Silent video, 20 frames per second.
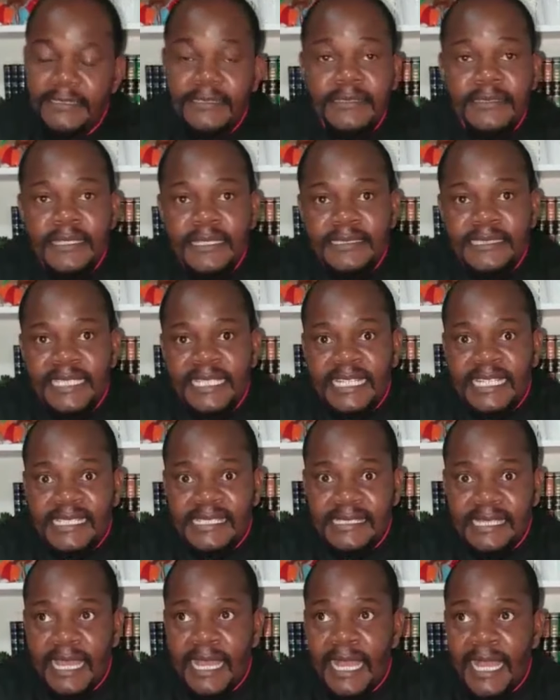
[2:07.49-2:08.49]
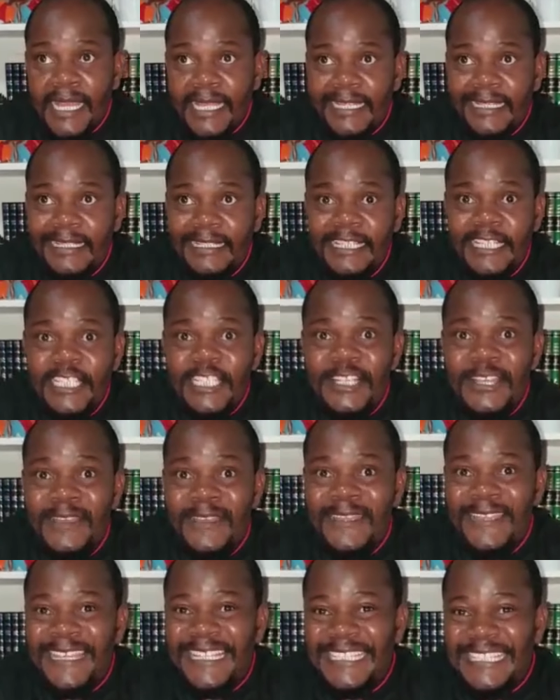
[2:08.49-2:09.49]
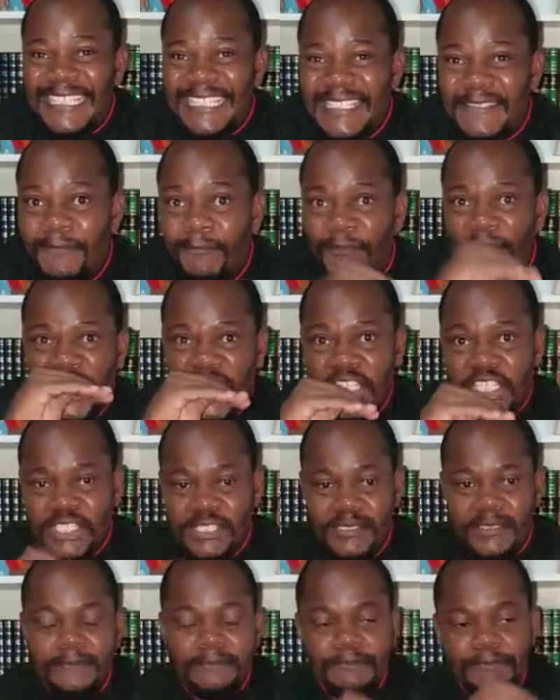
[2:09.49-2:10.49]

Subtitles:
to tell us it is finished.